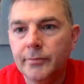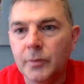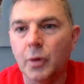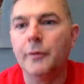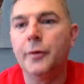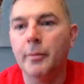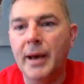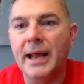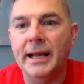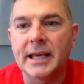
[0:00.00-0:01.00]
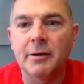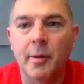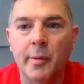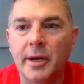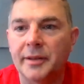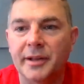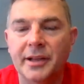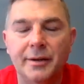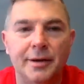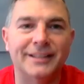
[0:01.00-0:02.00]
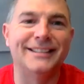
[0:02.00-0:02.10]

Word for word: don't feel bad. I can't remember anything either.